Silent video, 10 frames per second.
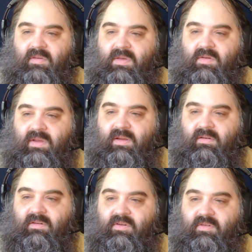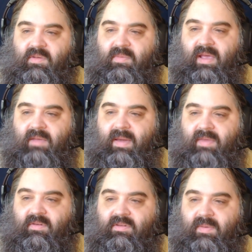Communion shows the Black
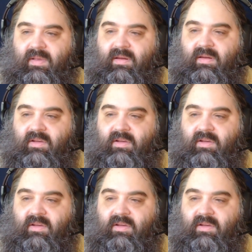Panther's ability